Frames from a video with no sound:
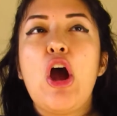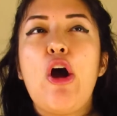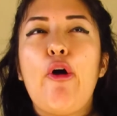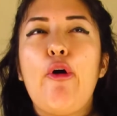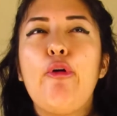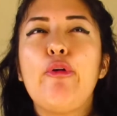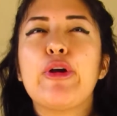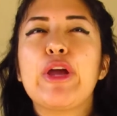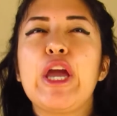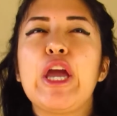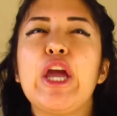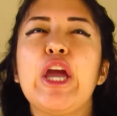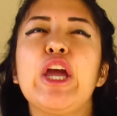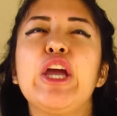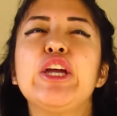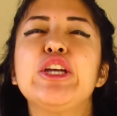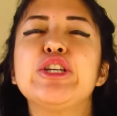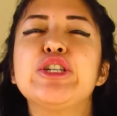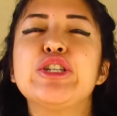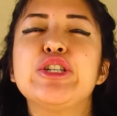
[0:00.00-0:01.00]

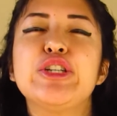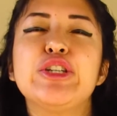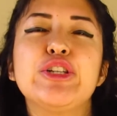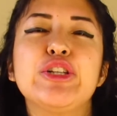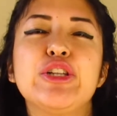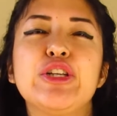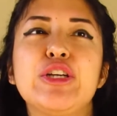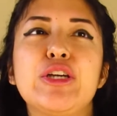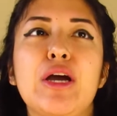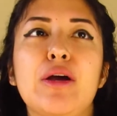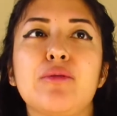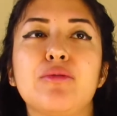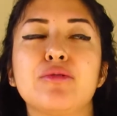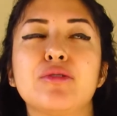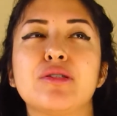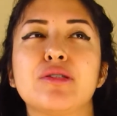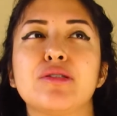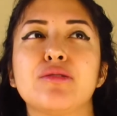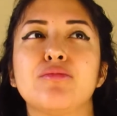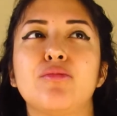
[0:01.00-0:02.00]
Occasionally, I
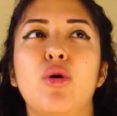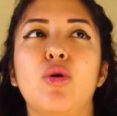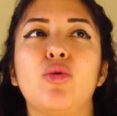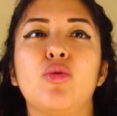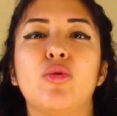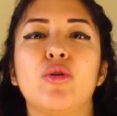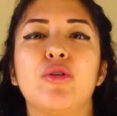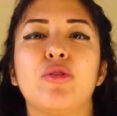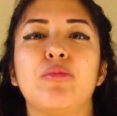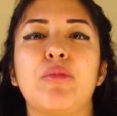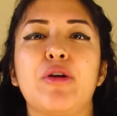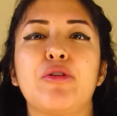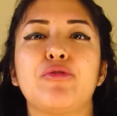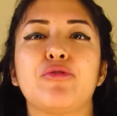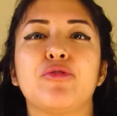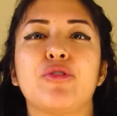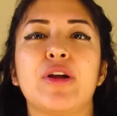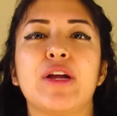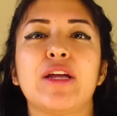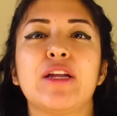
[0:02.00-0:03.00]
would smoke with my
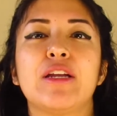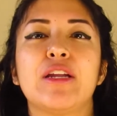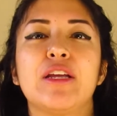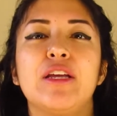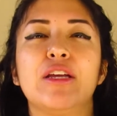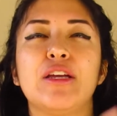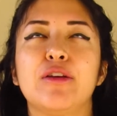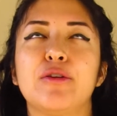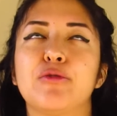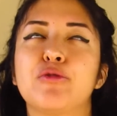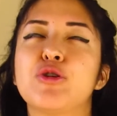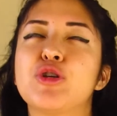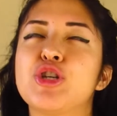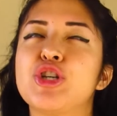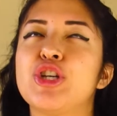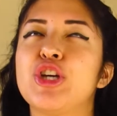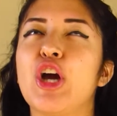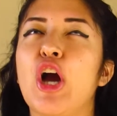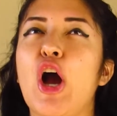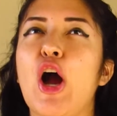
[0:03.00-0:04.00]
friend if
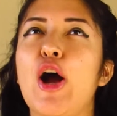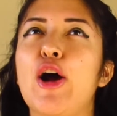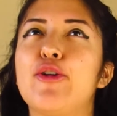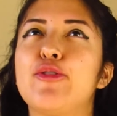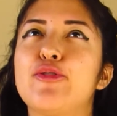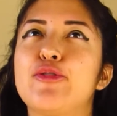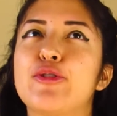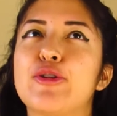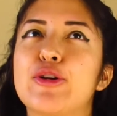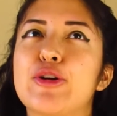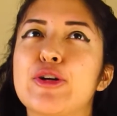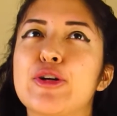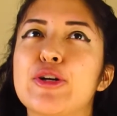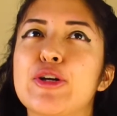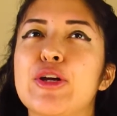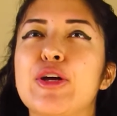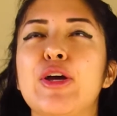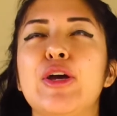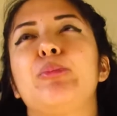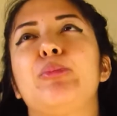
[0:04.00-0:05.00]
she offered.